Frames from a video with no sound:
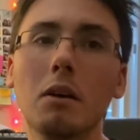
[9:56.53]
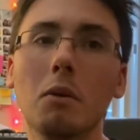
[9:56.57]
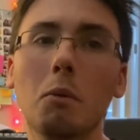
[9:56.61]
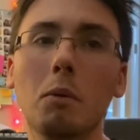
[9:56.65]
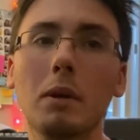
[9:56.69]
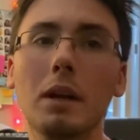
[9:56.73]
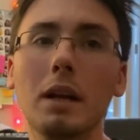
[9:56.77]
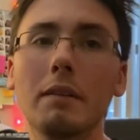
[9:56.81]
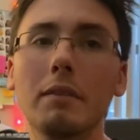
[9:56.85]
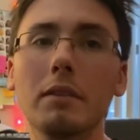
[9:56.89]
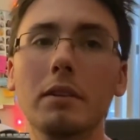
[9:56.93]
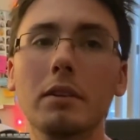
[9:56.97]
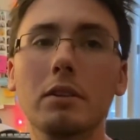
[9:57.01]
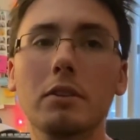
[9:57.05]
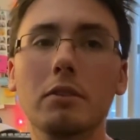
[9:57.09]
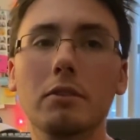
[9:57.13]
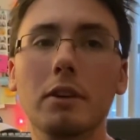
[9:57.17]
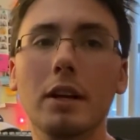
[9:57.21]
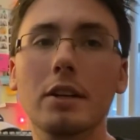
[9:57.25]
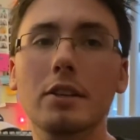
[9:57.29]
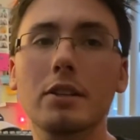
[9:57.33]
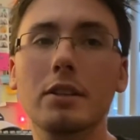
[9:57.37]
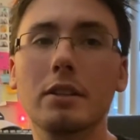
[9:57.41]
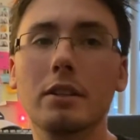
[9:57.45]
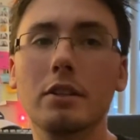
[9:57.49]
Whatever the
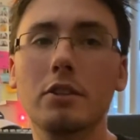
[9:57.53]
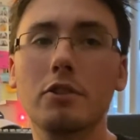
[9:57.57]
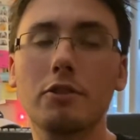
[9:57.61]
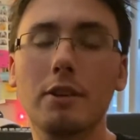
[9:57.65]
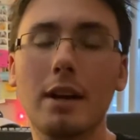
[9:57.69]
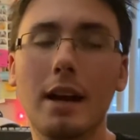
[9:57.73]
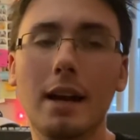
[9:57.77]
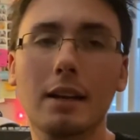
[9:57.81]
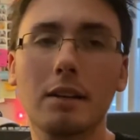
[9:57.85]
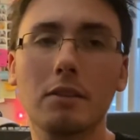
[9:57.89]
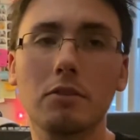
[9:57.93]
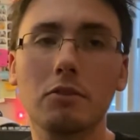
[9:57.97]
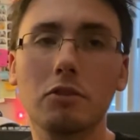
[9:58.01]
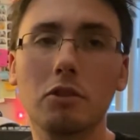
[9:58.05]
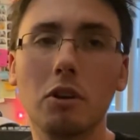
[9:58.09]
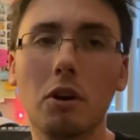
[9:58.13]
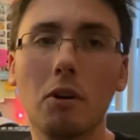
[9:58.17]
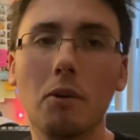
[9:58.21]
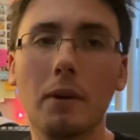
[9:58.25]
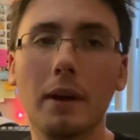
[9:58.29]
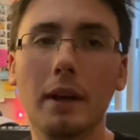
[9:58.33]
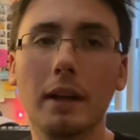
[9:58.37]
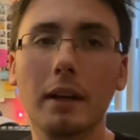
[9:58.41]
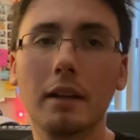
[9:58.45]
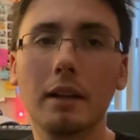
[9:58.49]
direction the track is
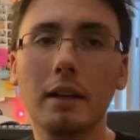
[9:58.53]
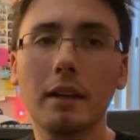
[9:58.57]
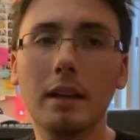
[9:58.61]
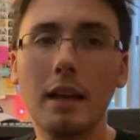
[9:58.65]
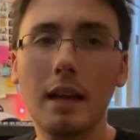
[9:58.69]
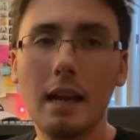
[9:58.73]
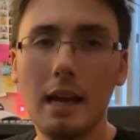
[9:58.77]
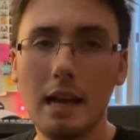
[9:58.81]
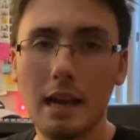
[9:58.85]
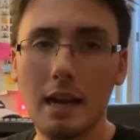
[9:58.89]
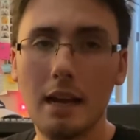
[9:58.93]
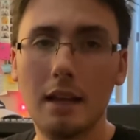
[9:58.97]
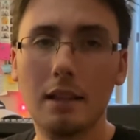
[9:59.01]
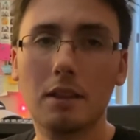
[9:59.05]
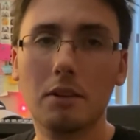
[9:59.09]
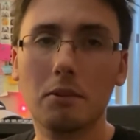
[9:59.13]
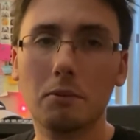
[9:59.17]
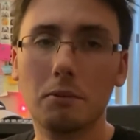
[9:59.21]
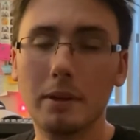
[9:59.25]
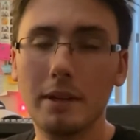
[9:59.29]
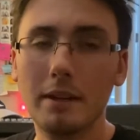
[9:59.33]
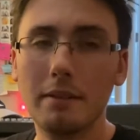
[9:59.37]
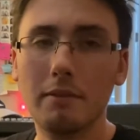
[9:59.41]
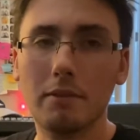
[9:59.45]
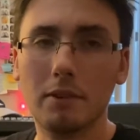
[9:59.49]
going, add the
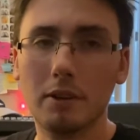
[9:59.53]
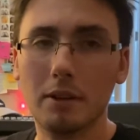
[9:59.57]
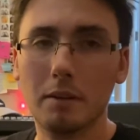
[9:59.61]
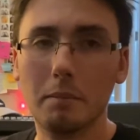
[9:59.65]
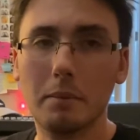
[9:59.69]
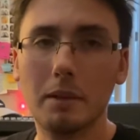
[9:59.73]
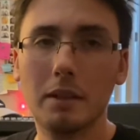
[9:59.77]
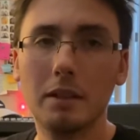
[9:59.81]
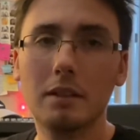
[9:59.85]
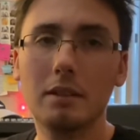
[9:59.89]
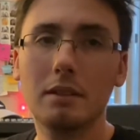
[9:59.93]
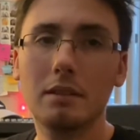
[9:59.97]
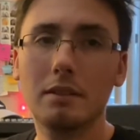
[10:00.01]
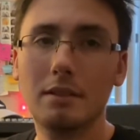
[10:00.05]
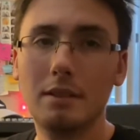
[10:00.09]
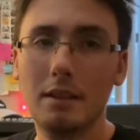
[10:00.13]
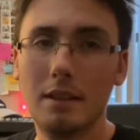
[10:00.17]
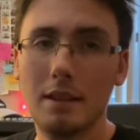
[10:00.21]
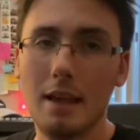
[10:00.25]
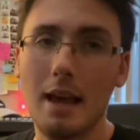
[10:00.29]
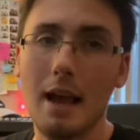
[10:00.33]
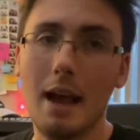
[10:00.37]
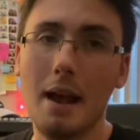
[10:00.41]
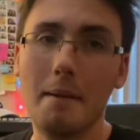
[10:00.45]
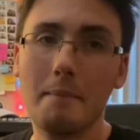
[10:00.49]
reverb to
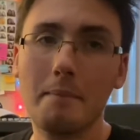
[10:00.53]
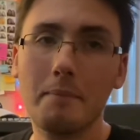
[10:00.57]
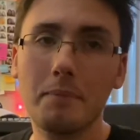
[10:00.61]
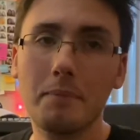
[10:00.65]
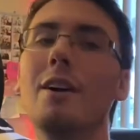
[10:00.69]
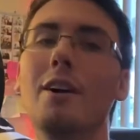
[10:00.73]
that.